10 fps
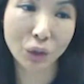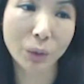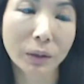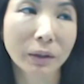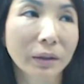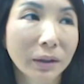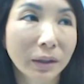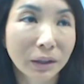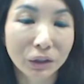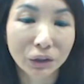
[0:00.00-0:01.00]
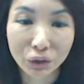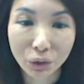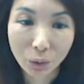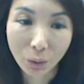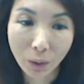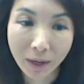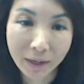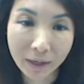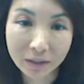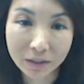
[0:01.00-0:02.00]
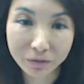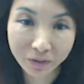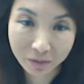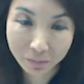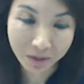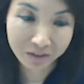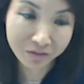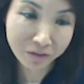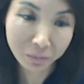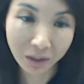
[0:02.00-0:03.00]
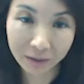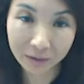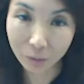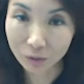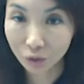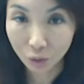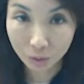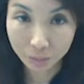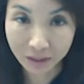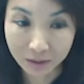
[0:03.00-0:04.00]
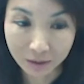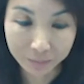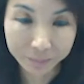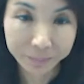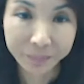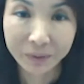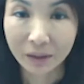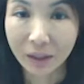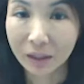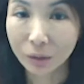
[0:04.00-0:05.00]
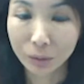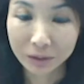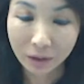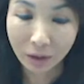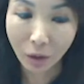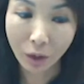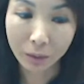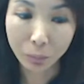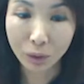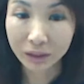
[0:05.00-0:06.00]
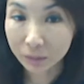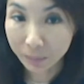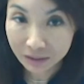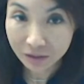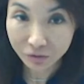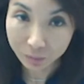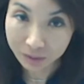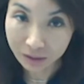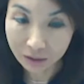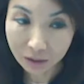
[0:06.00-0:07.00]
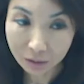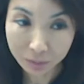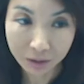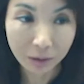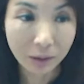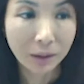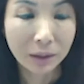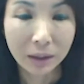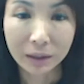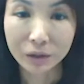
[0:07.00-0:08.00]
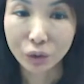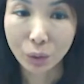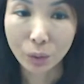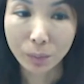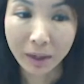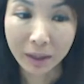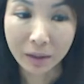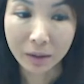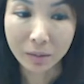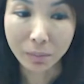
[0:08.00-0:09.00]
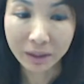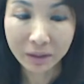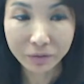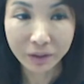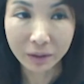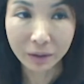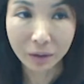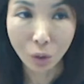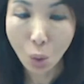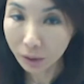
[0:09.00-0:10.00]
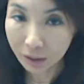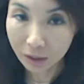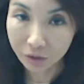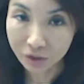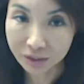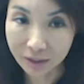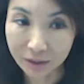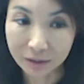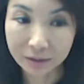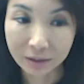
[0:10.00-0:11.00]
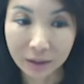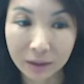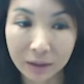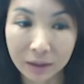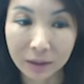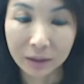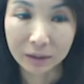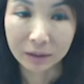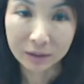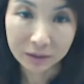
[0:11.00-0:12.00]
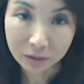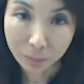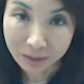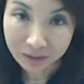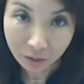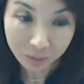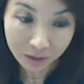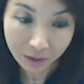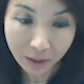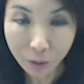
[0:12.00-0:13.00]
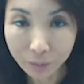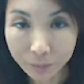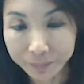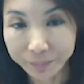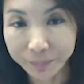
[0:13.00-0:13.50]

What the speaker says: Sure. So I had a defined benefit plan that was terminating, and it was a lot more expensive for me to keep it. And so my benefit coordinator says, this is the best time to get out.